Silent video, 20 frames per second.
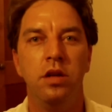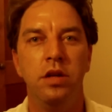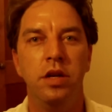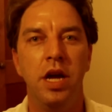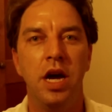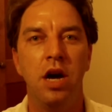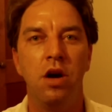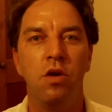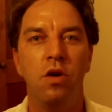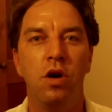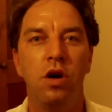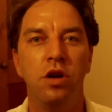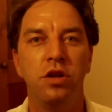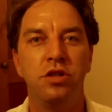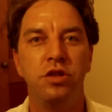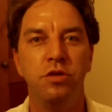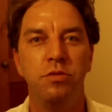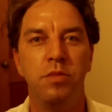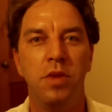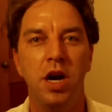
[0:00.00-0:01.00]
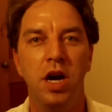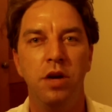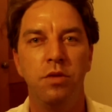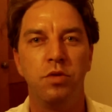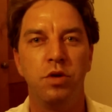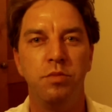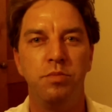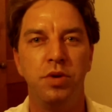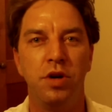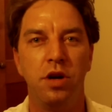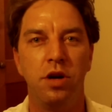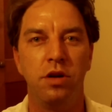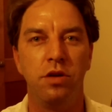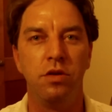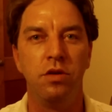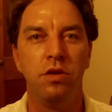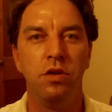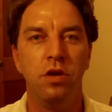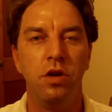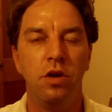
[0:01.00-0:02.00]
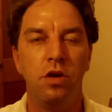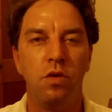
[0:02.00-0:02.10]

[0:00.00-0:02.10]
Now on to my rebuttal,